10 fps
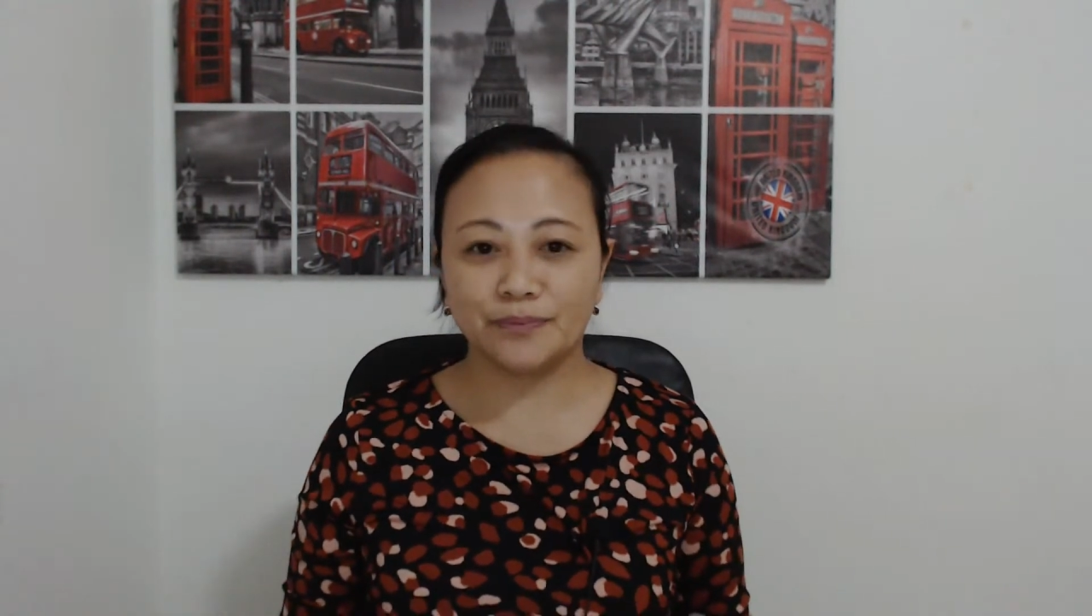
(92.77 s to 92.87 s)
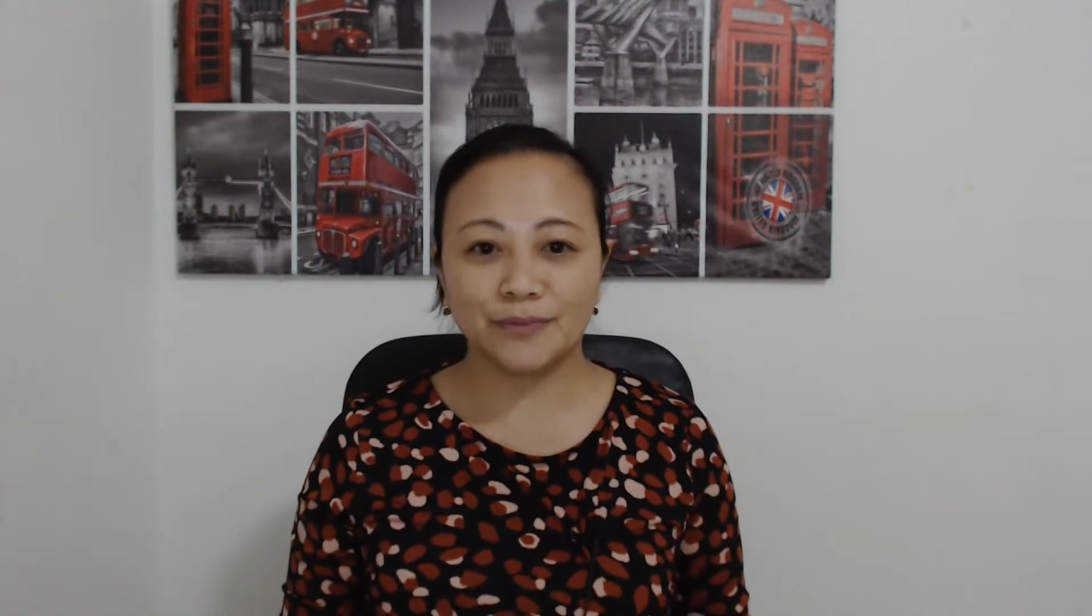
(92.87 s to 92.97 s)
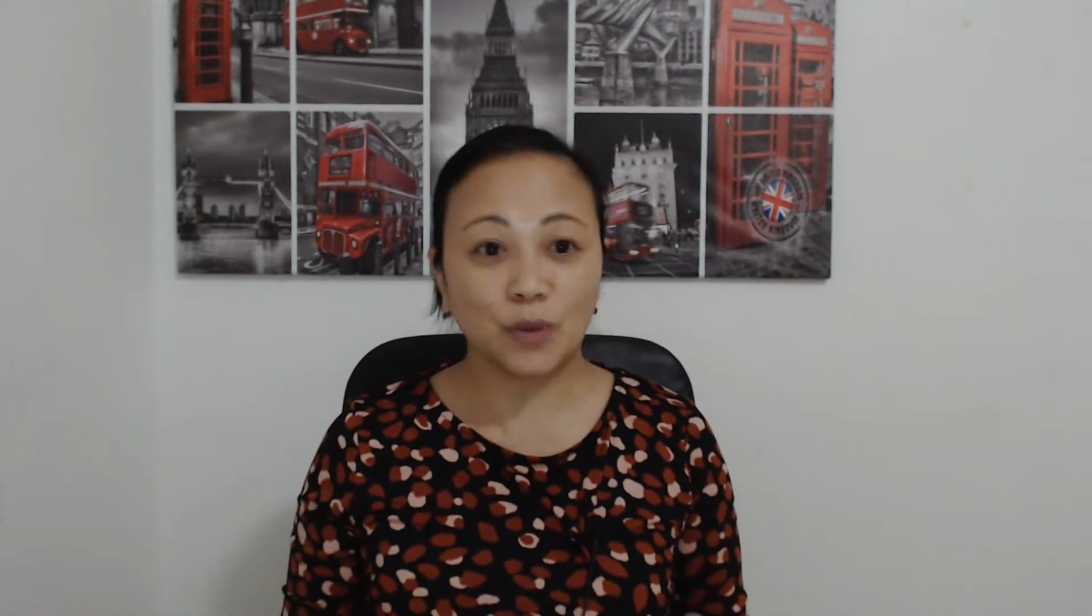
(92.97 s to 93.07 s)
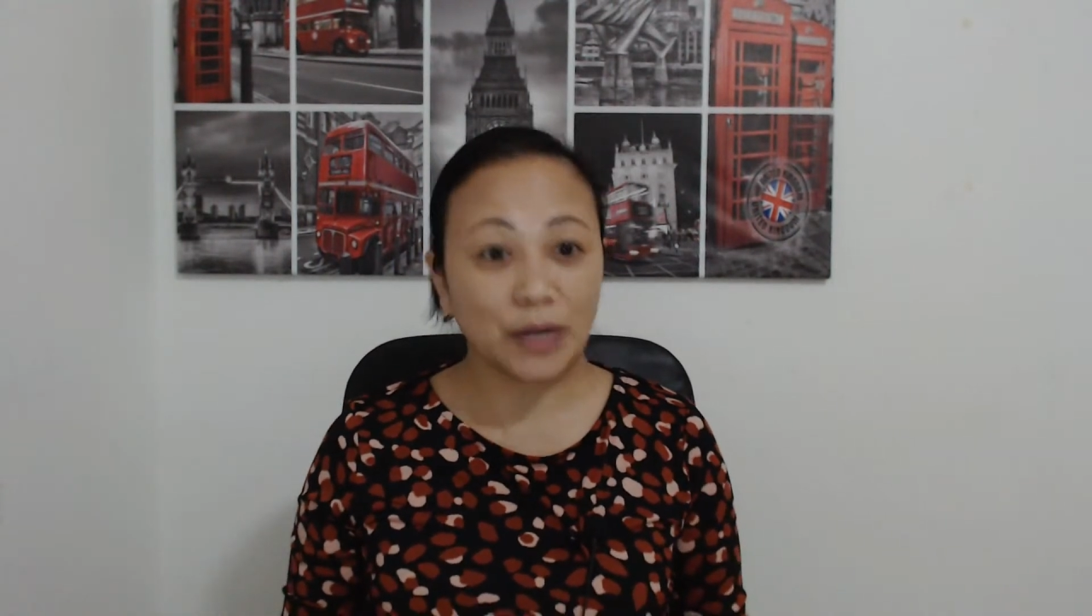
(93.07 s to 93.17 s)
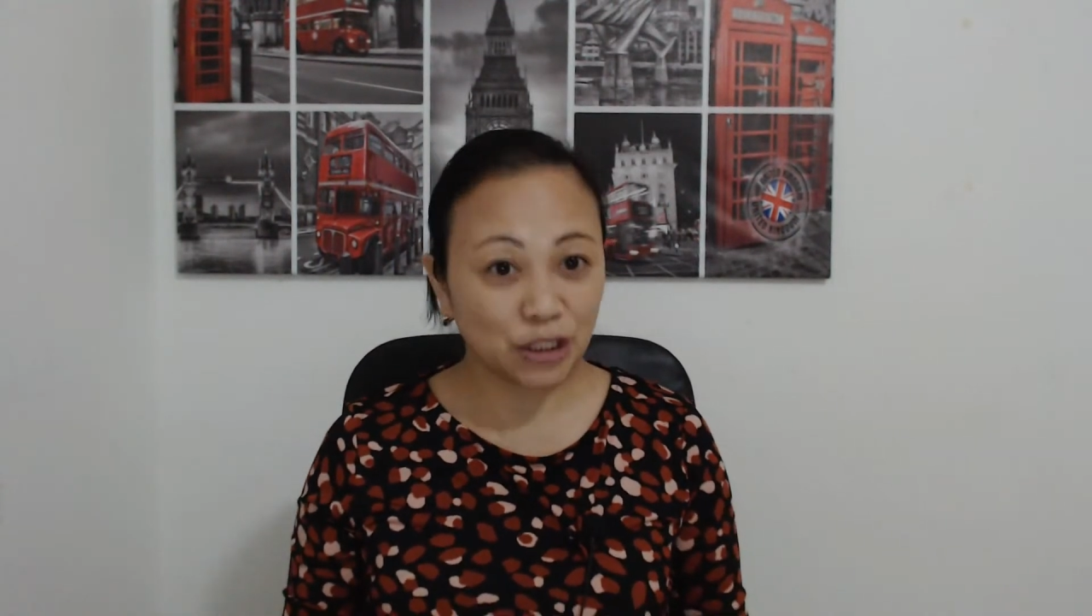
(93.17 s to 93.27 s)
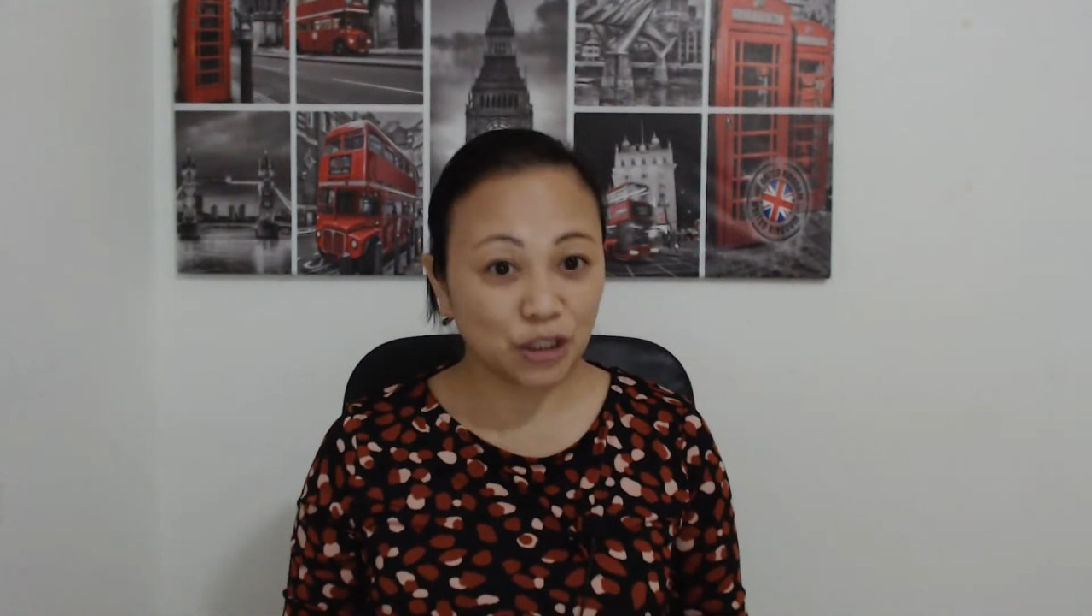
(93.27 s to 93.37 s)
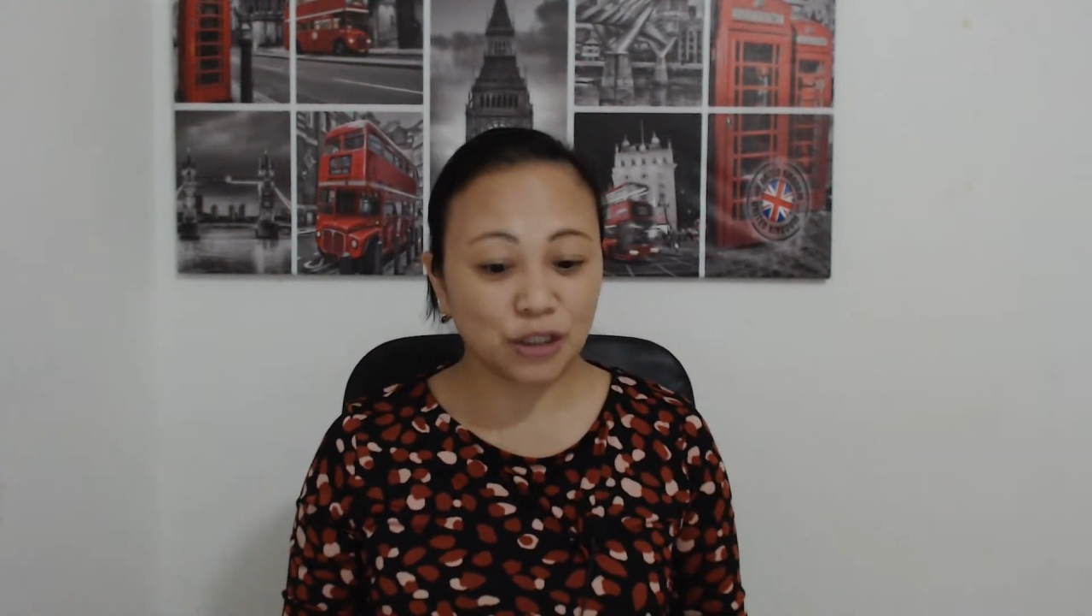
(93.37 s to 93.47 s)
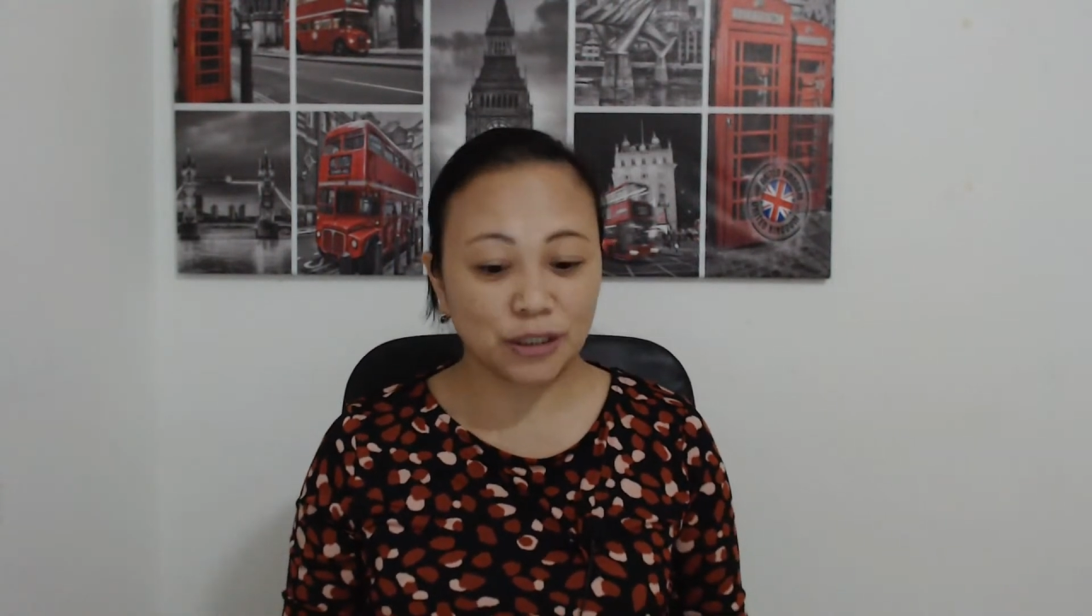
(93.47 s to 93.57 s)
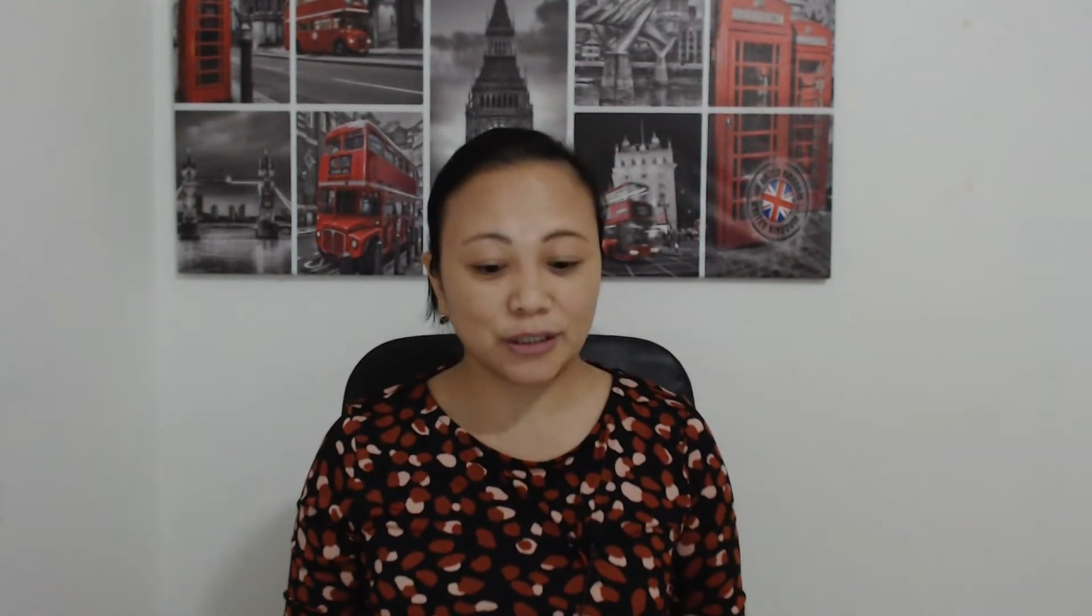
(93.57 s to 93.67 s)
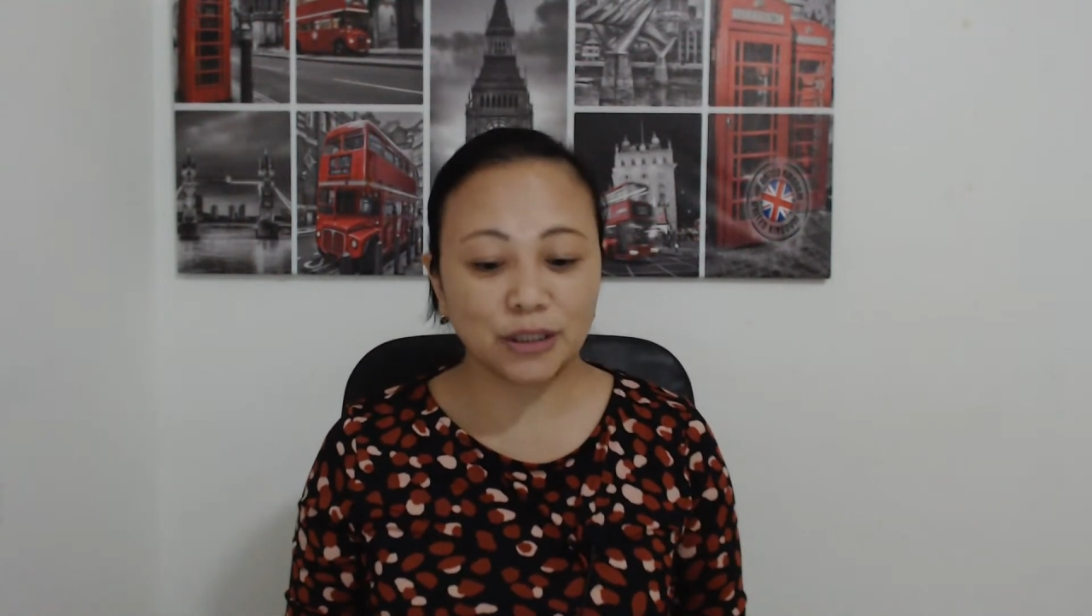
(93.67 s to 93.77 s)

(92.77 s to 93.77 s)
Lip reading: questions.